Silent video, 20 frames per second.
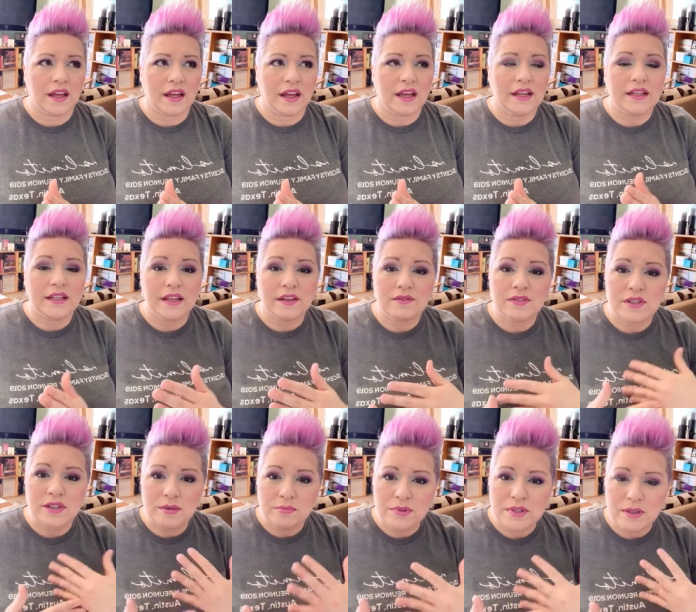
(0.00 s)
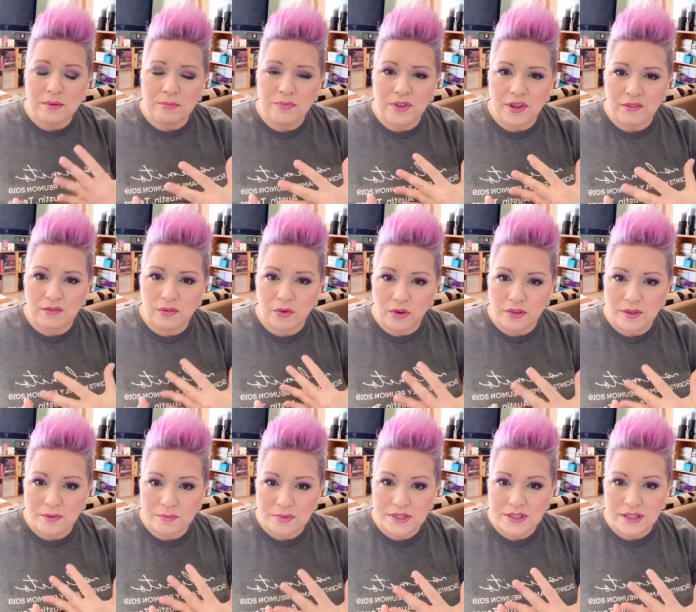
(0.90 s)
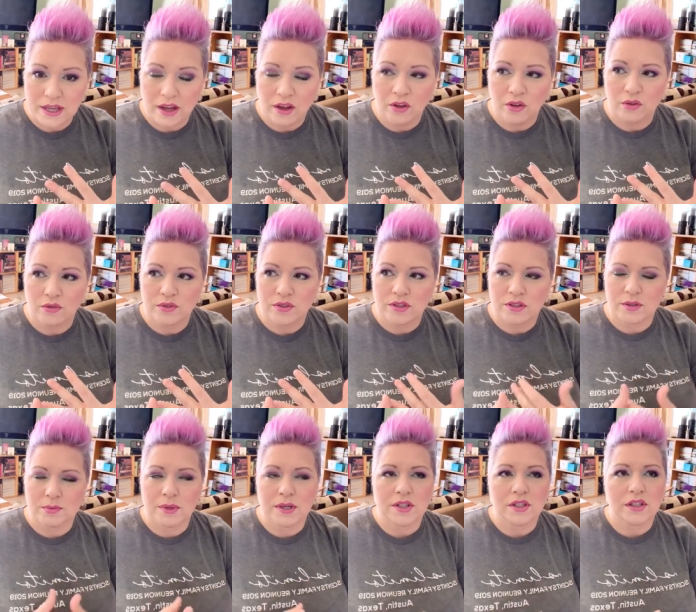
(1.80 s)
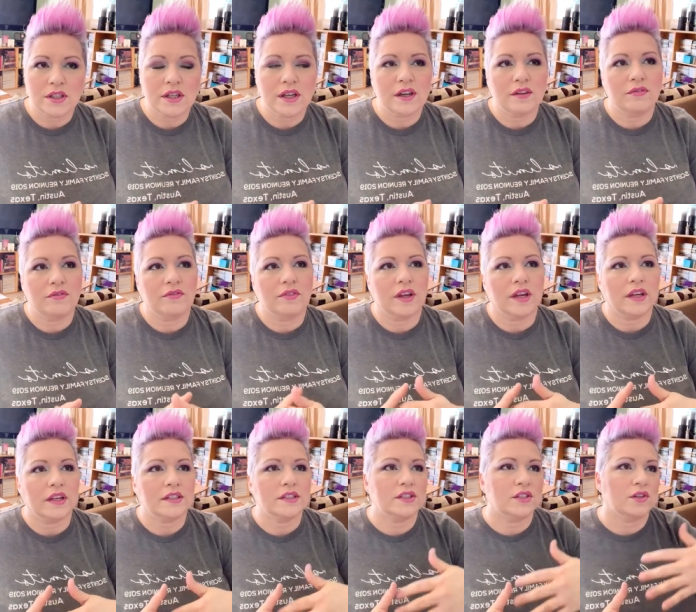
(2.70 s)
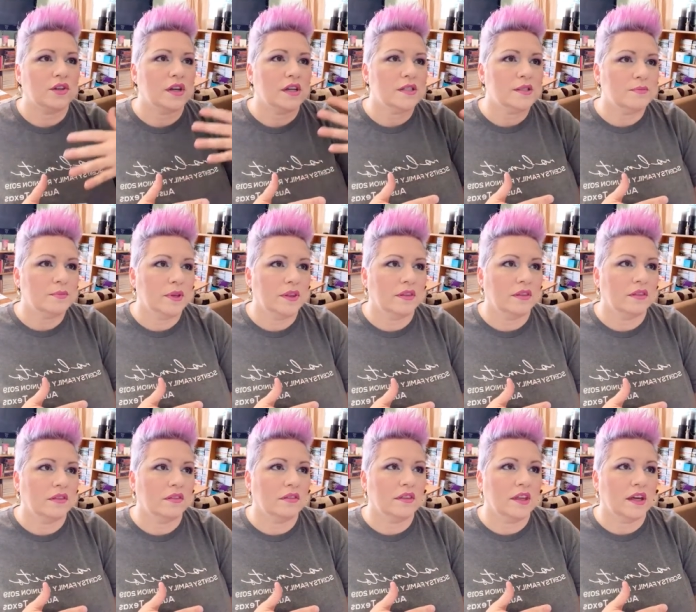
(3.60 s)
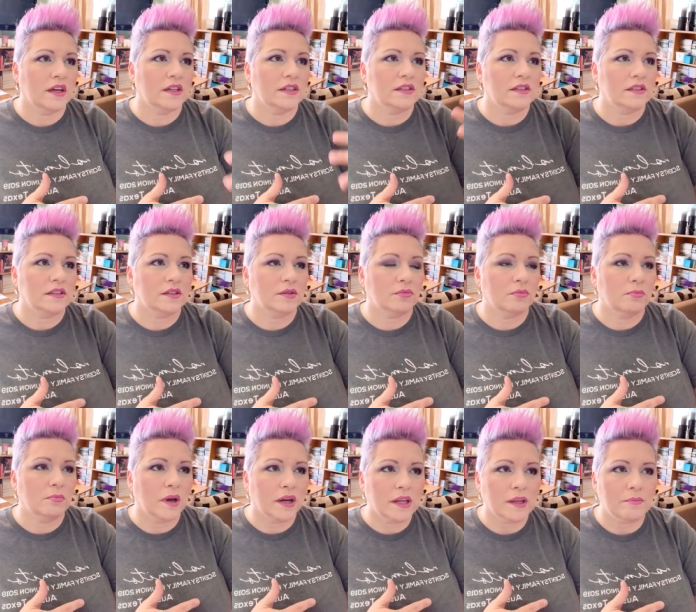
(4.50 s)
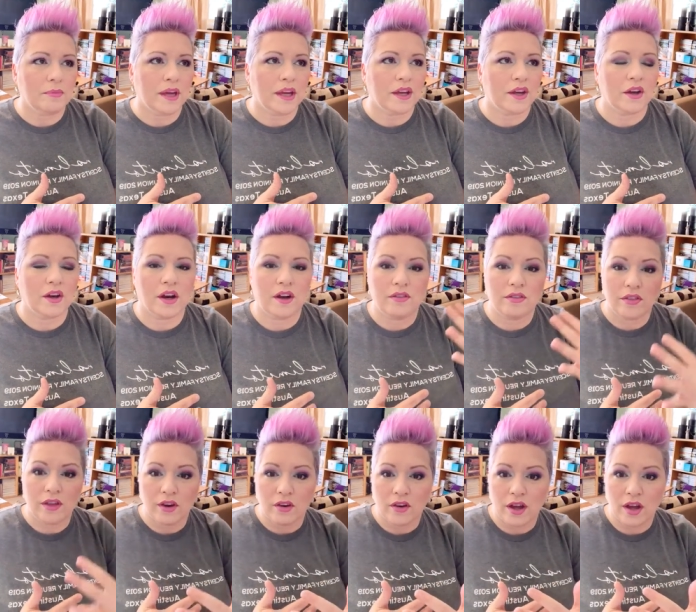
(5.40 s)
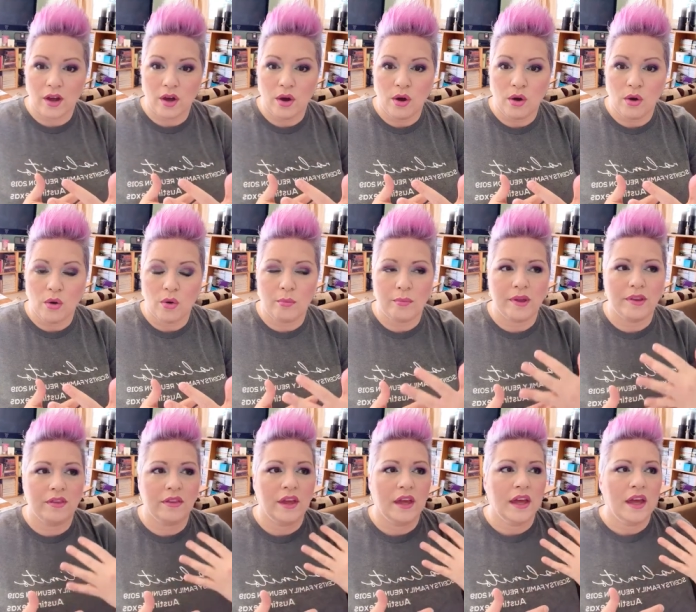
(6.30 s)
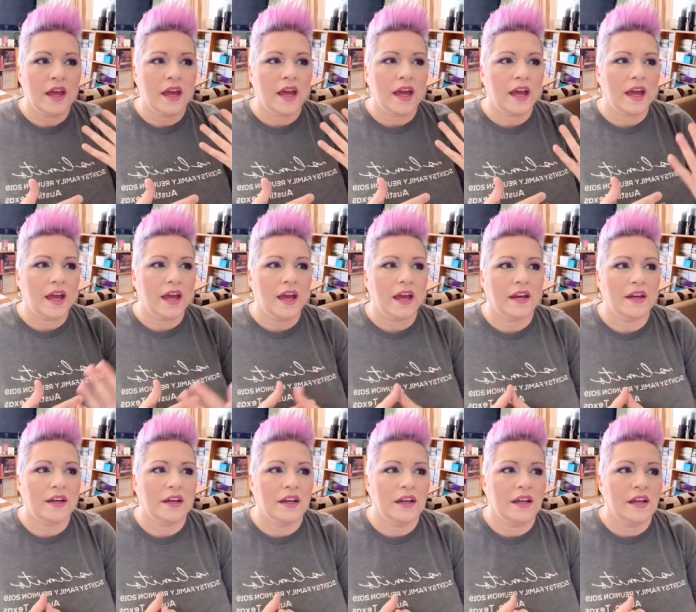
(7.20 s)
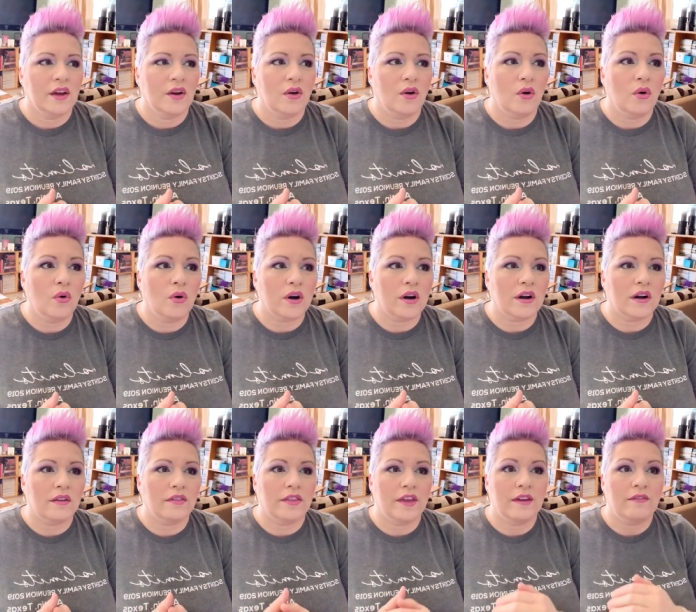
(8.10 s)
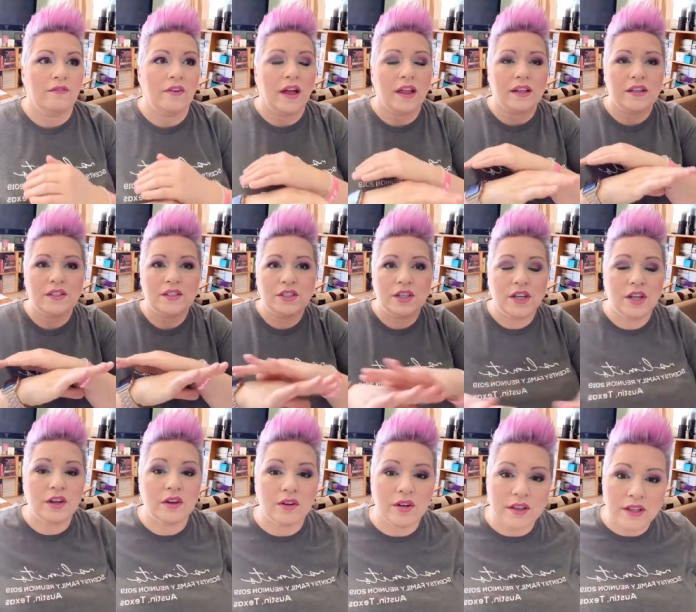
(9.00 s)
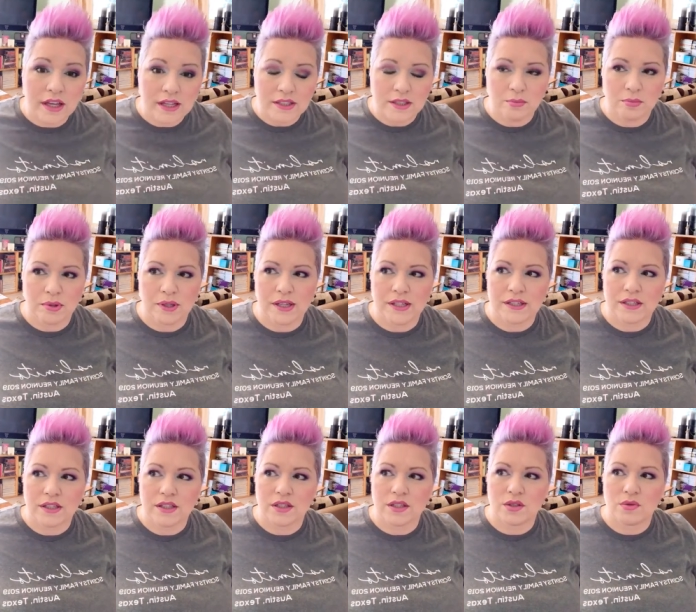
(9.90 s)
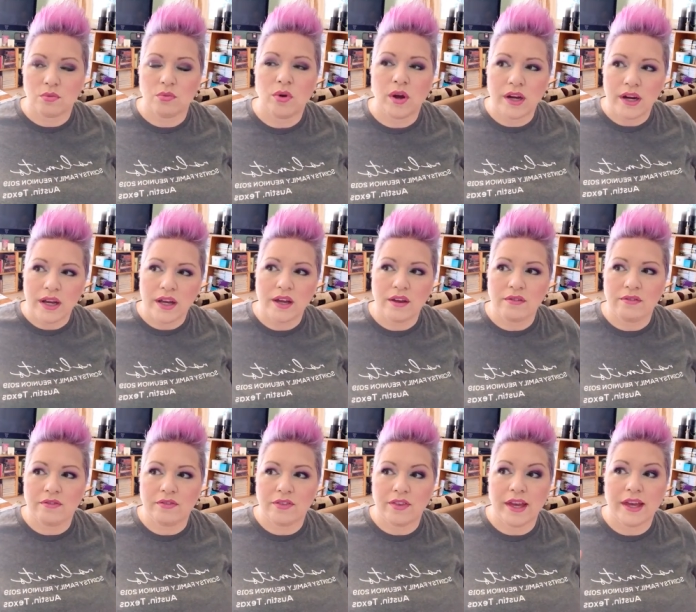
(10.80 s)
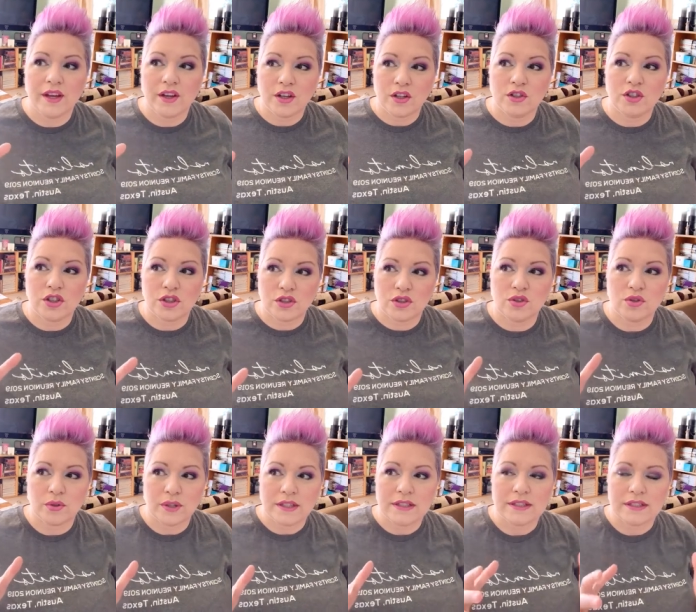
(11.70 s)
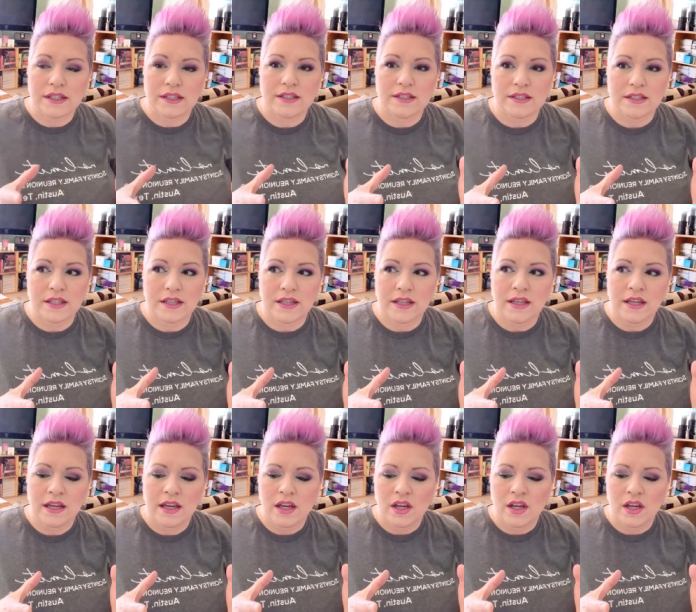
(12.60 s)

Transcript: it gives them something for themselves, especially if like it's their husband that is the money maker and they're at home and and or they volunteer in lots of places. What if they could just join Scentsy